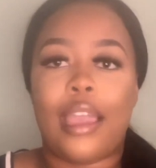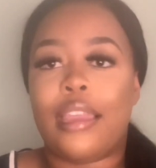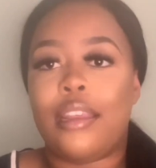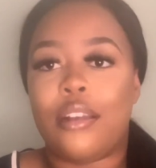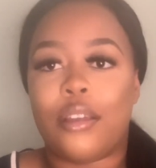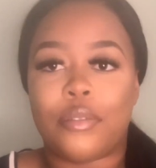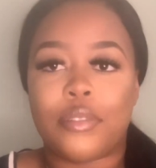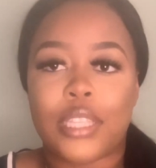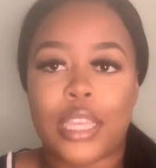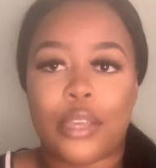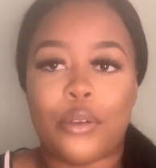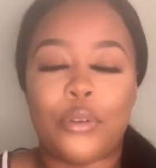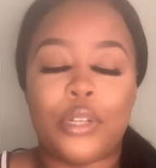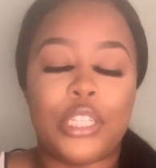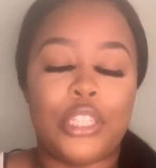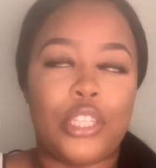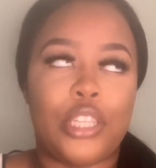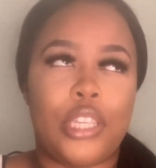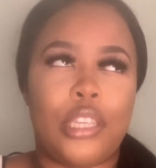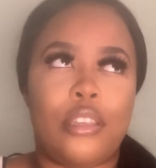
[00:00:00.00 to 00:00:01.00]
I love
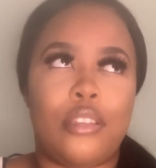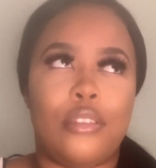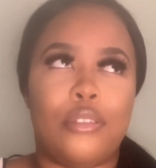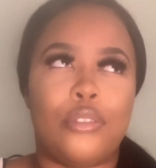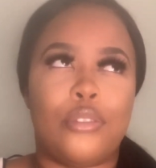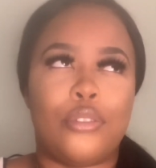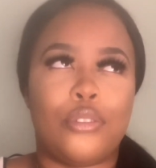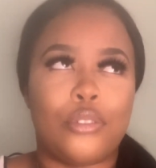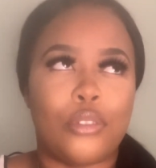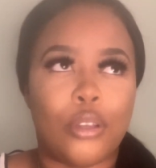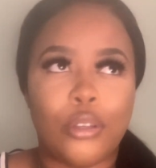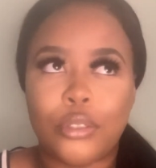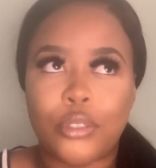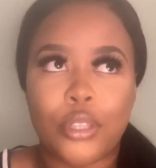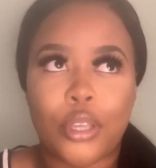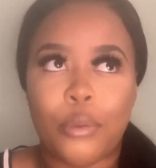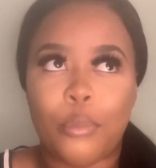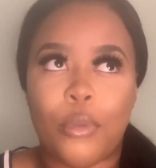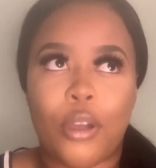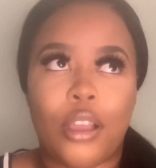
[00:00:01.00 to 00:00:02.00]
psychology so
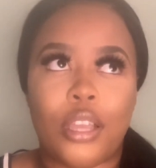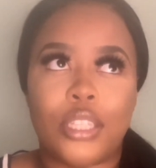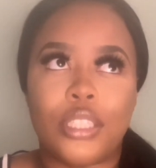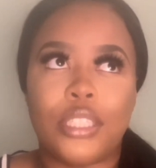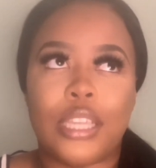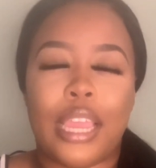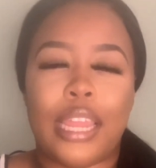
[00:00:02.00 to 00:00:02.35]
much,